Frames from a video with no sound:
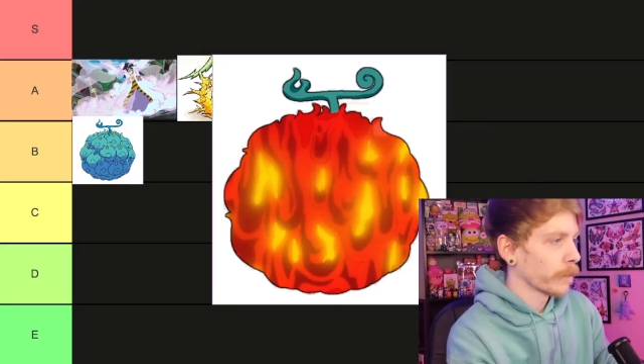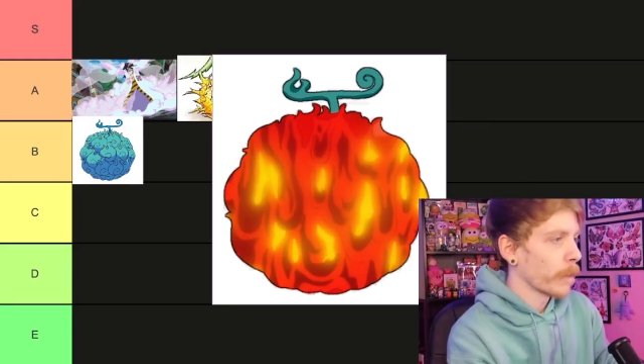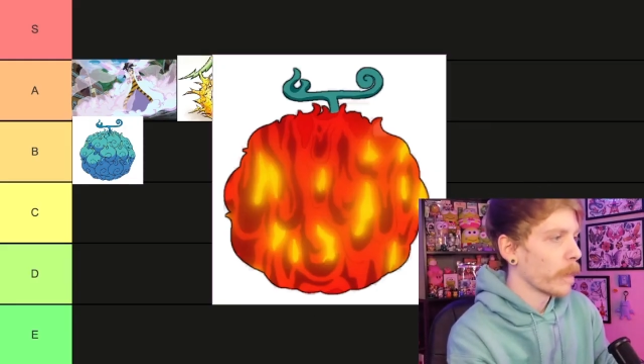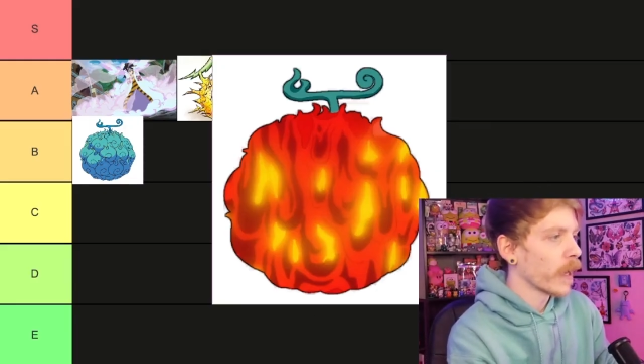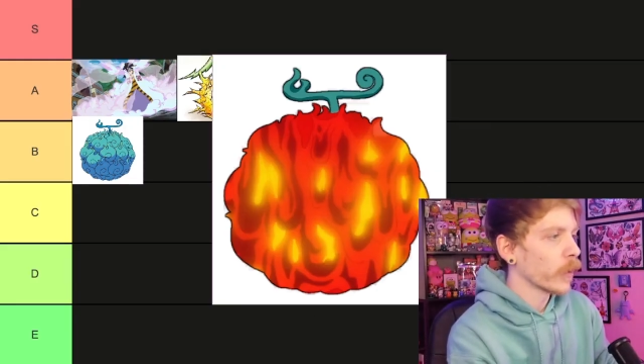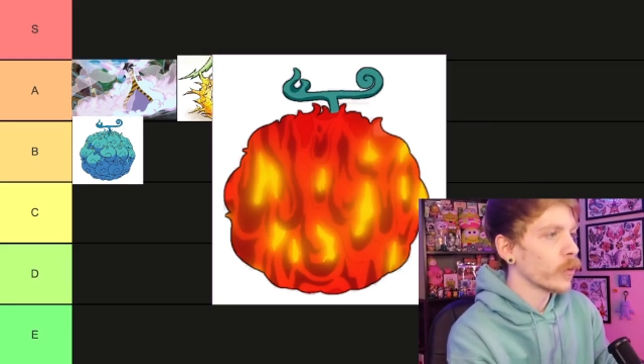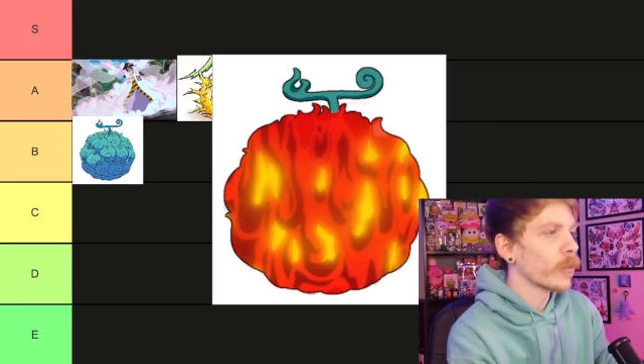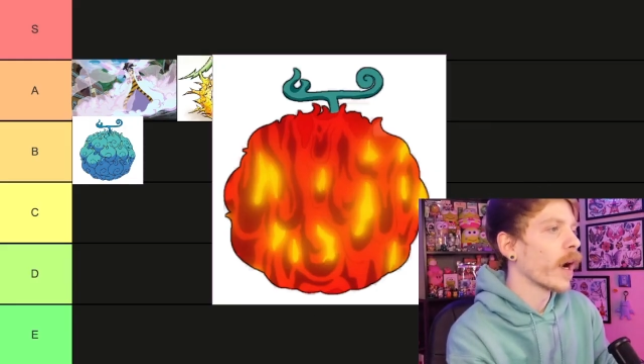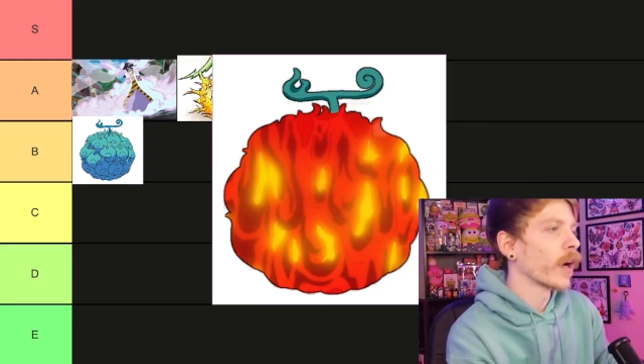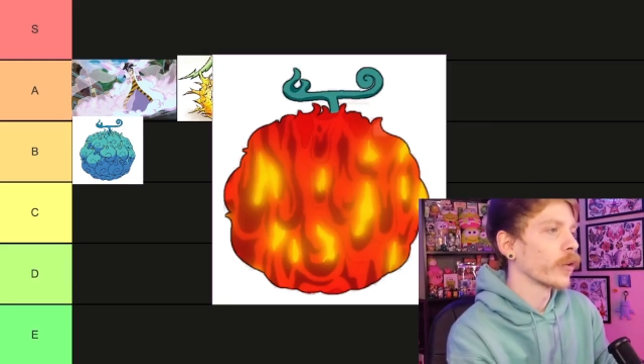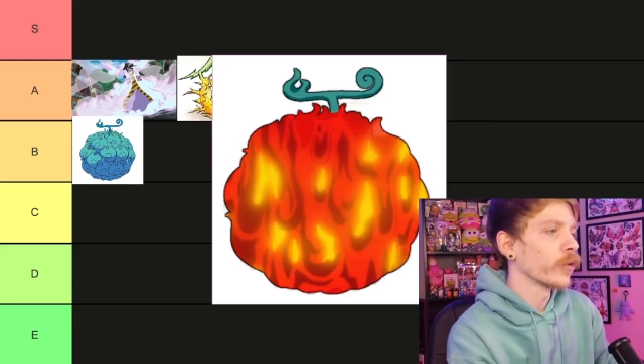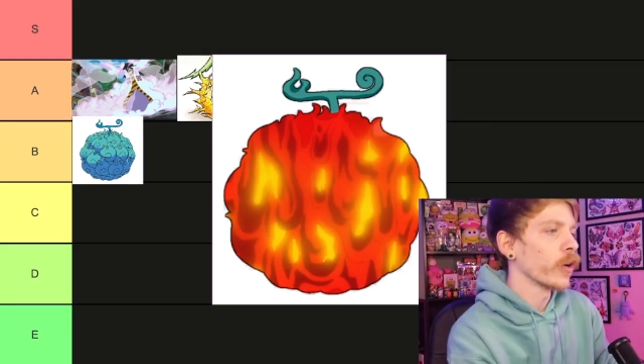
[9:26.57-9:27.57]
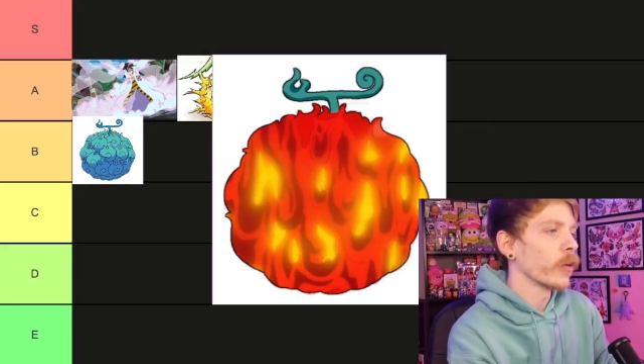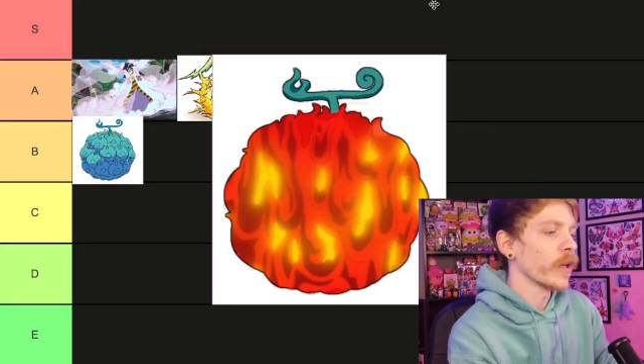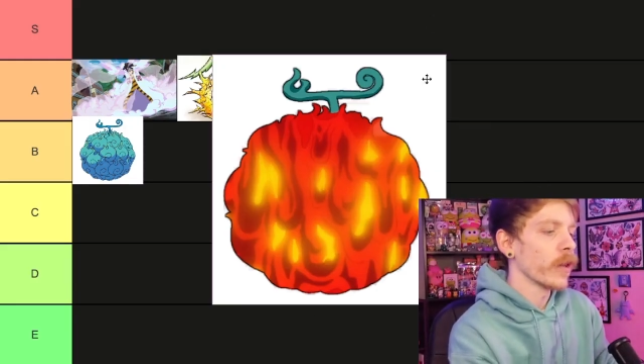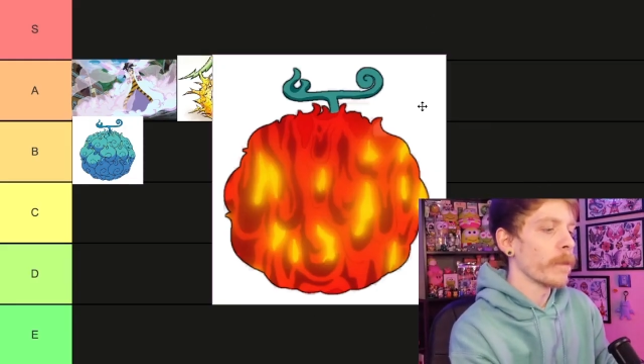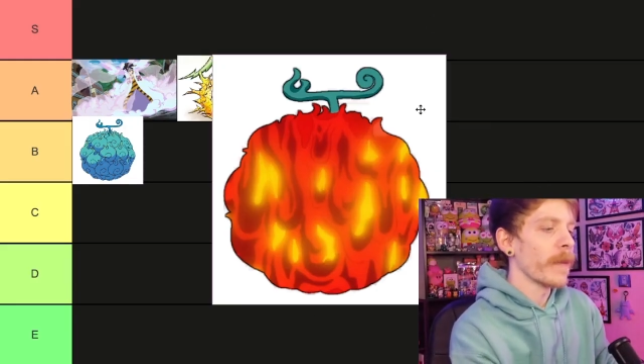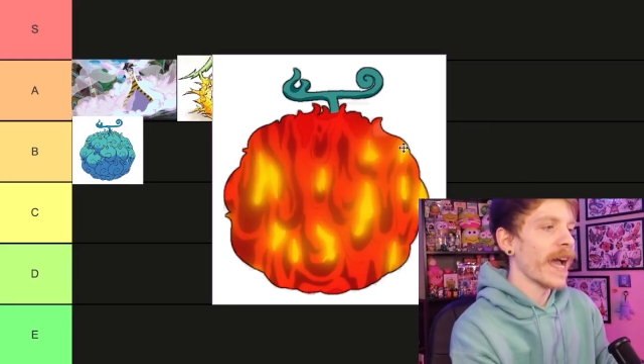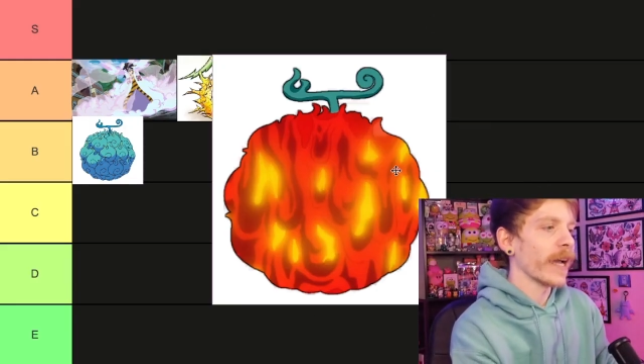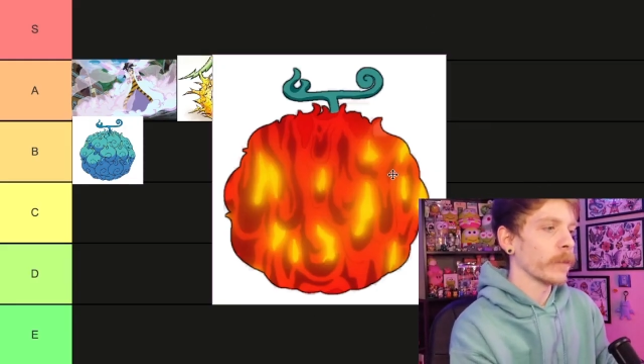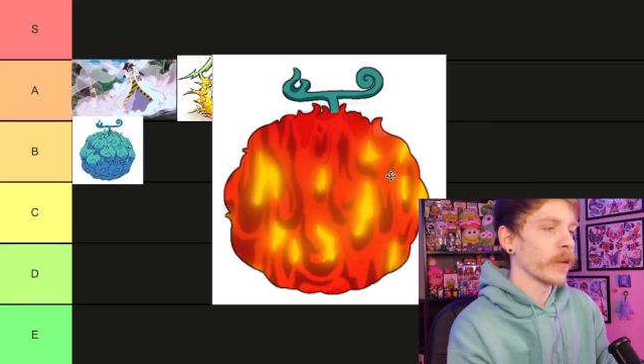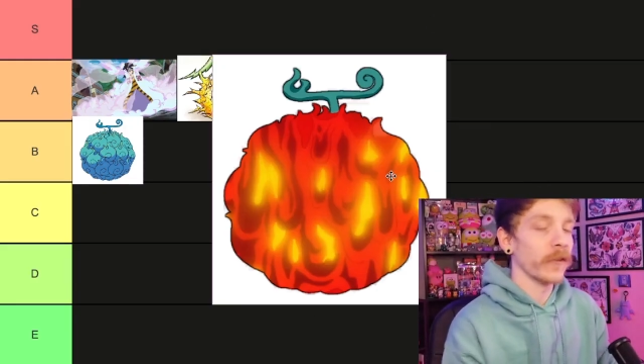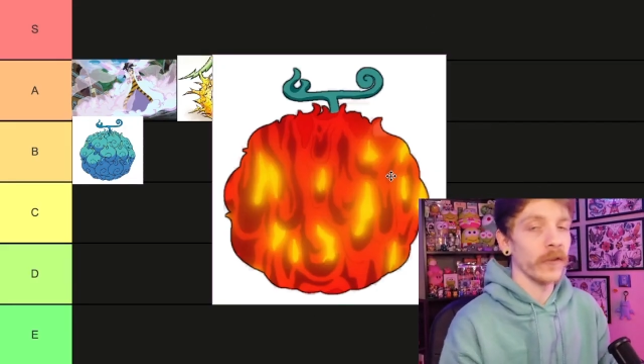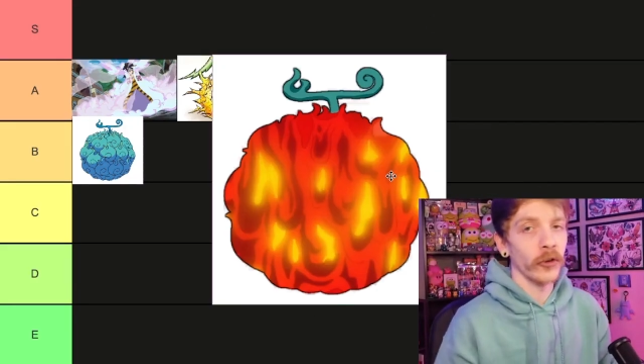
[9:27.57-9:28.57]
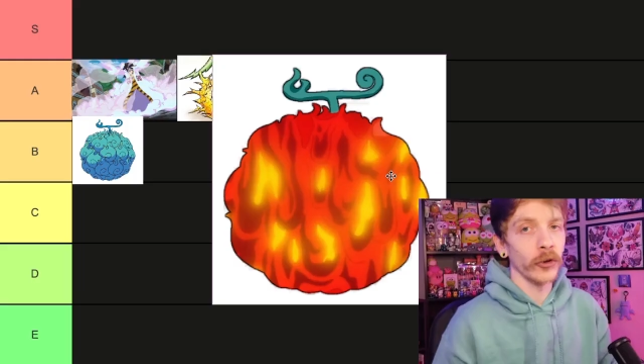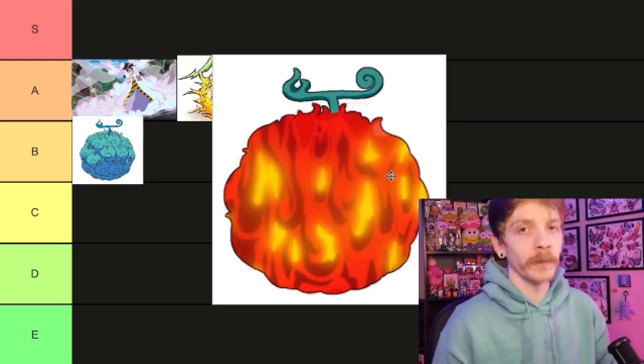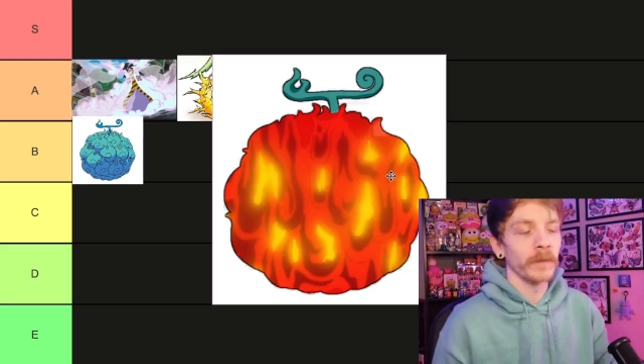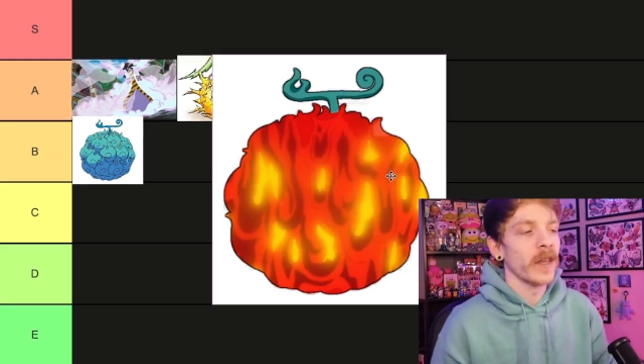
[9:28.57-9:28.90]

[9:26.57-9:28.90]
Magu Nomi, the Magma Fruit.